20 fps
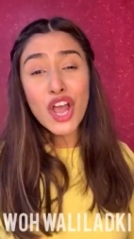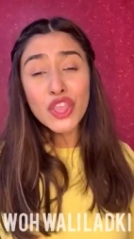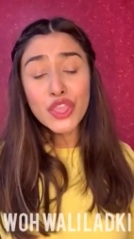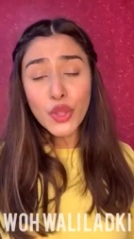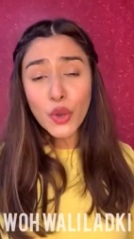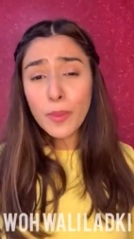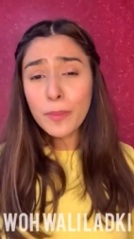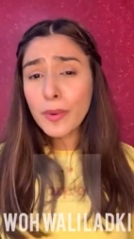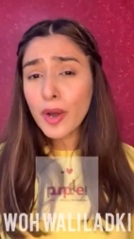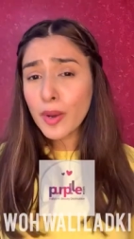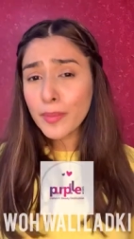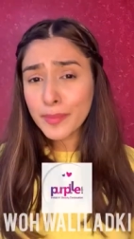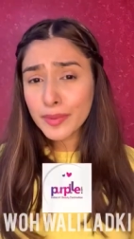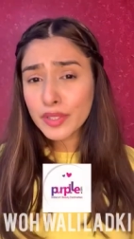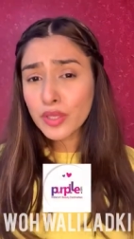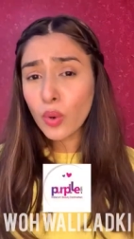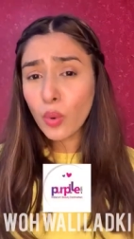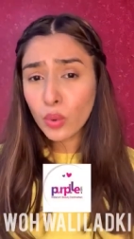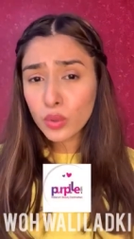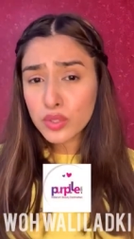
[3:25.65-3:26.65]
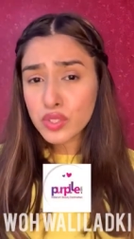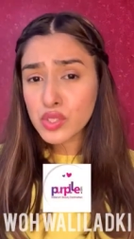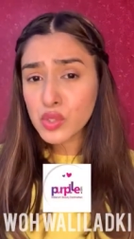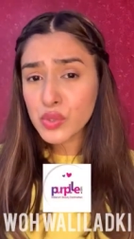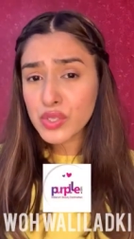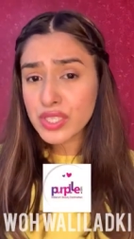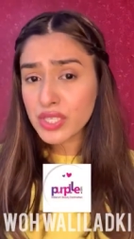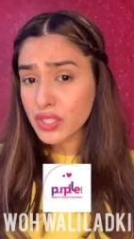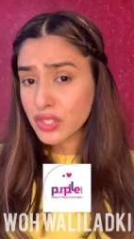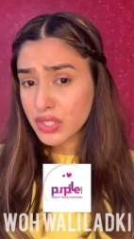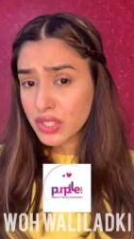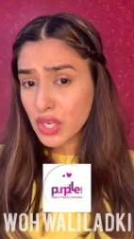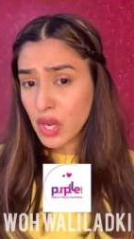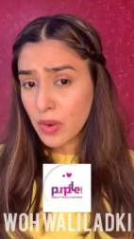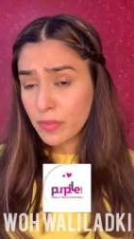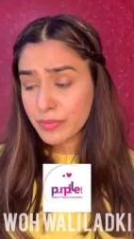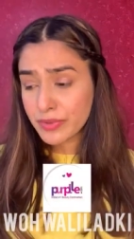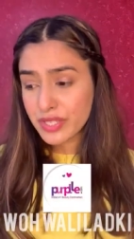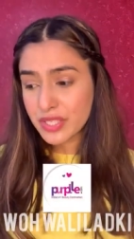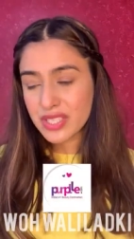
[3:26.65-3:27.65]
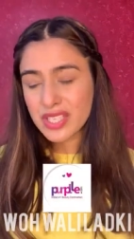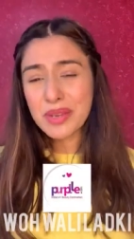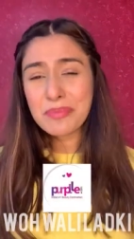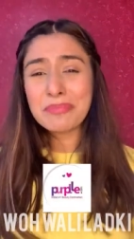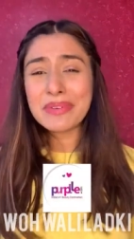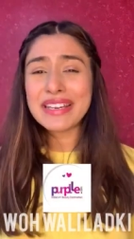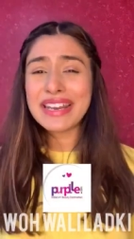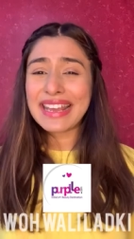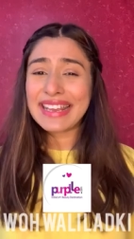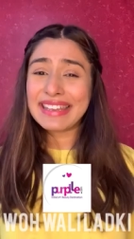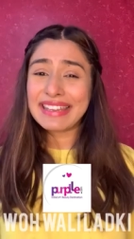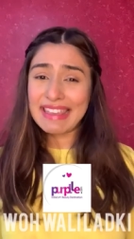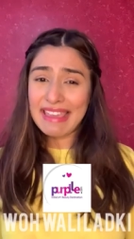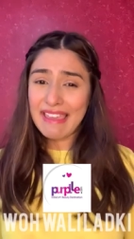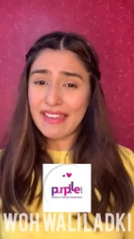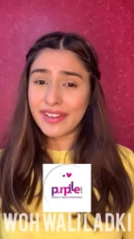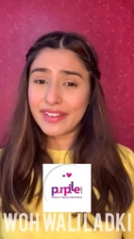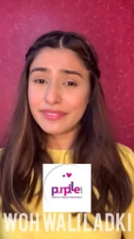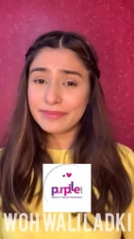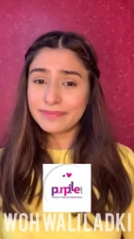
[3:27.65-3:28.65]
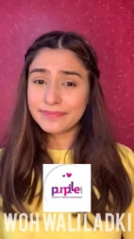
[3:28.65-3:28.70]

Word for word: Though Purple also is a good competitor, but again,